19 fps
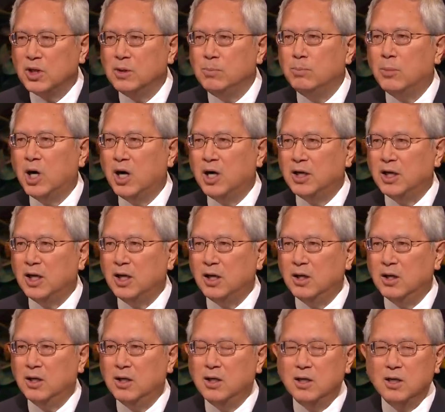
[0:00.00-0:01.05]
and body,
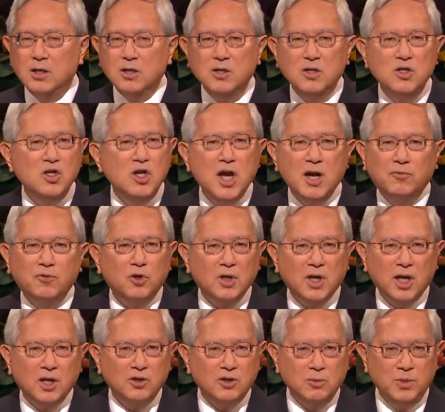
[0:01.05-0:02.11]
never
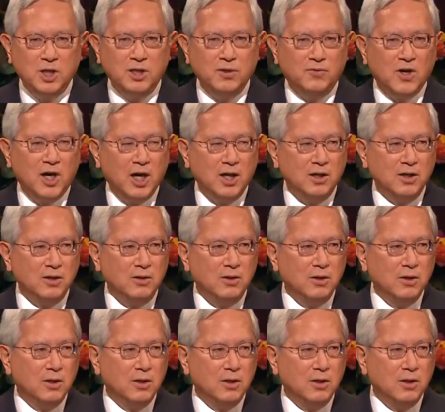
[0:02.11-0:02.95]
again to be divided,